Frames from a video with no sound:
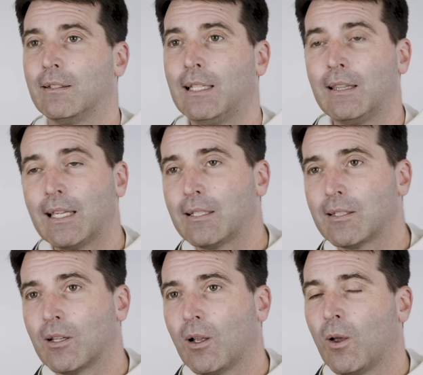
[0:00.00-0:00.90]
In
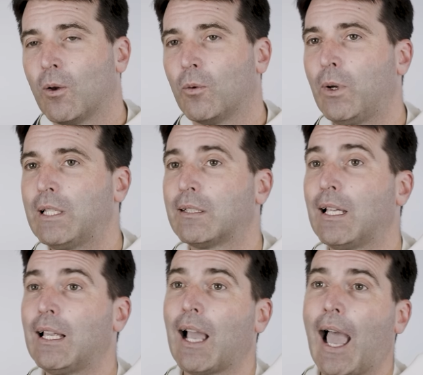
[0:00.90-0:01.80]
this, we
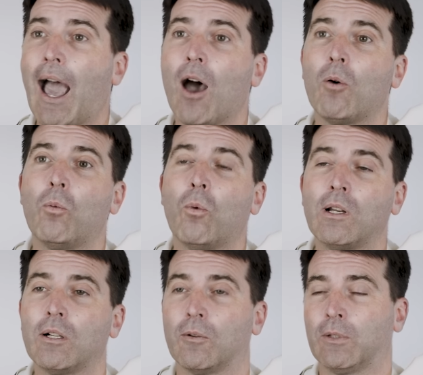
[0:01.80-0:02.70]
see how
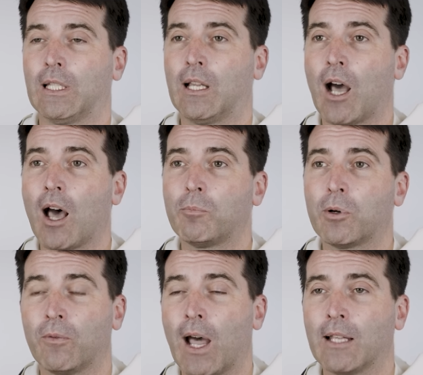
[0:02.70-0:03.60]
wonderfully God
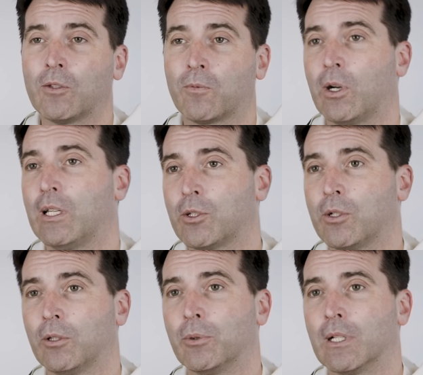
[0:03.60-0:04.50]
provides for his
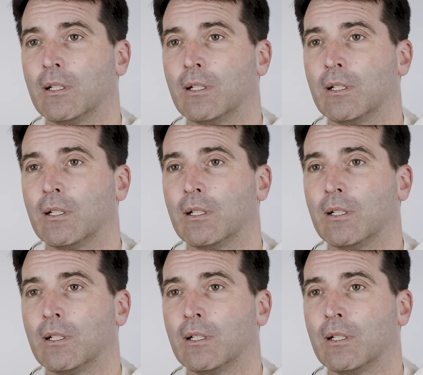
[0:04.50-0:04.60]
children.